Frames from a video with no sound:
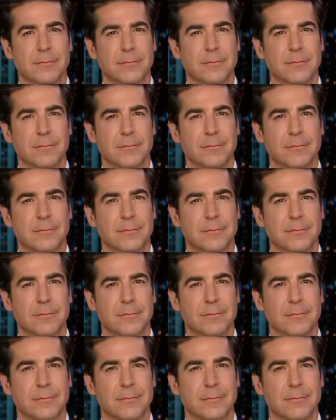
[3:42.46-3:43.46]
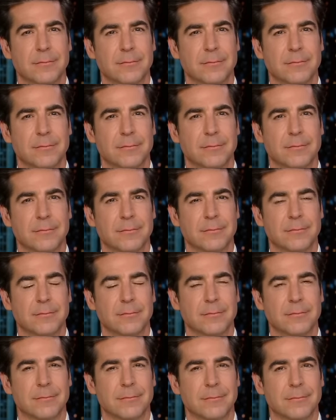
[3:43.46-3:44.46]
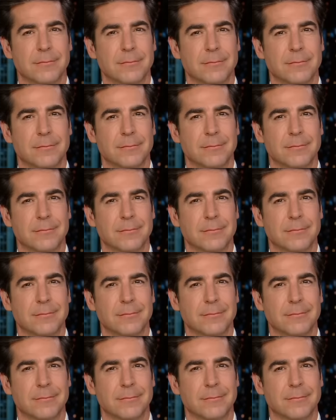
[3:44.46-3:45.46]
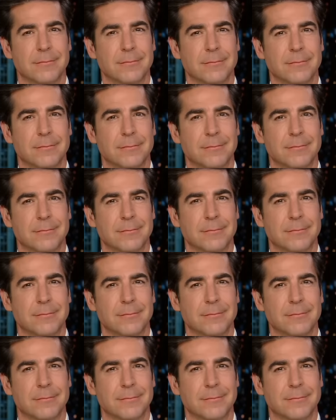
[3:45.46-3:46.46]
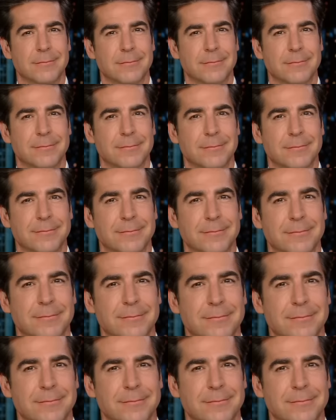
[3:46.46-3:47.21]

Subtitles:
[no speech]